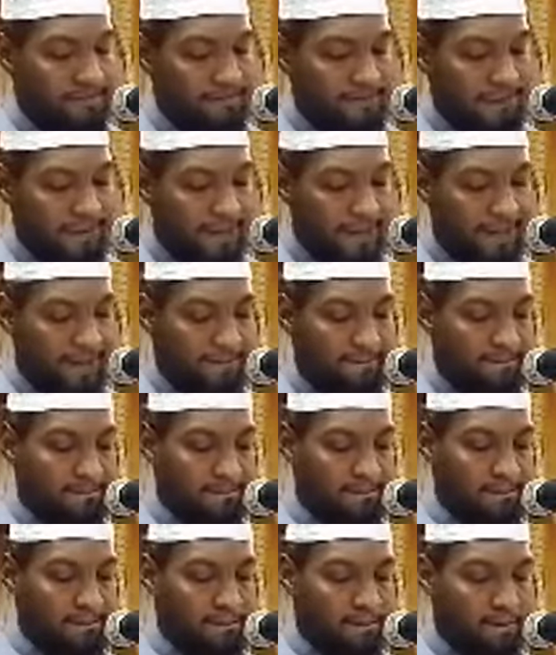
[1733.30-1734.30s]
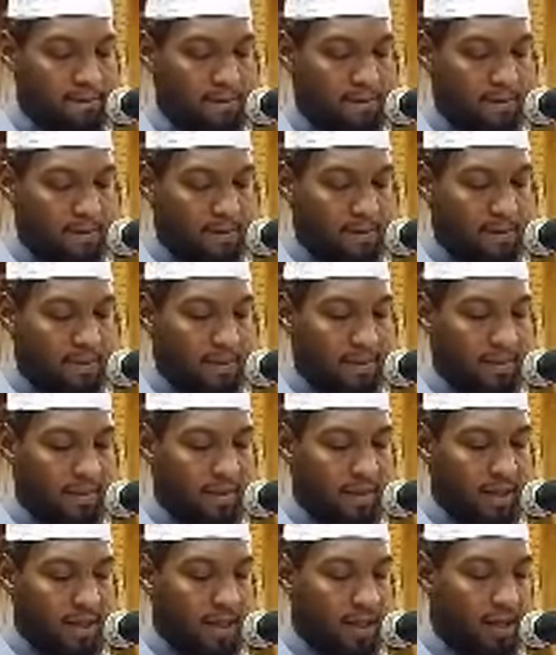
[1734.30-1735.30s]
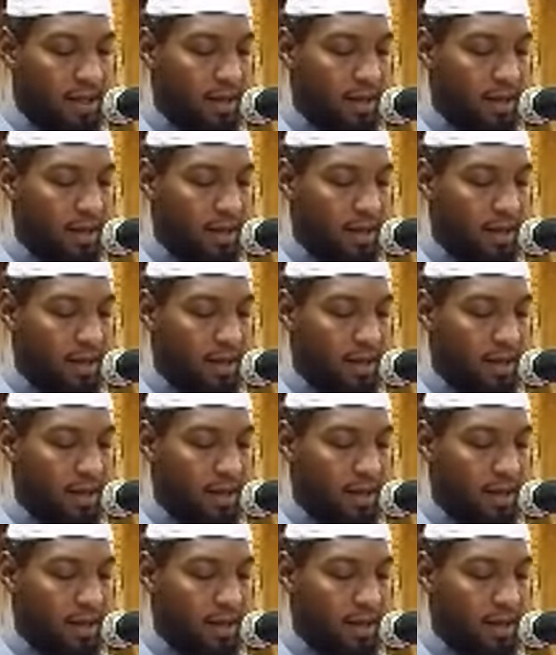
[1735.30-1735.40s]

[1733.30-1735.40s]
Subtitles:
(no one is talking)